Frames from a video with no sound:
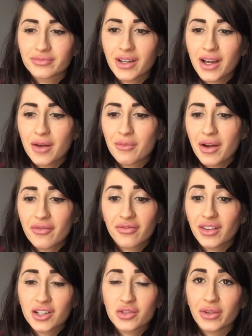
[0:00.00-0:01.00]
I've
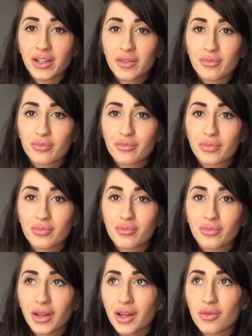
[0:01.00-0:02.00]
fluctuated
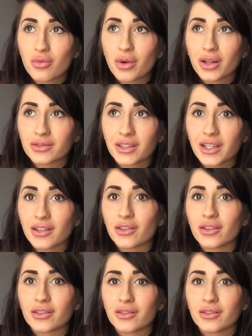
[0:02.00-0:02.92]
like 1 kilo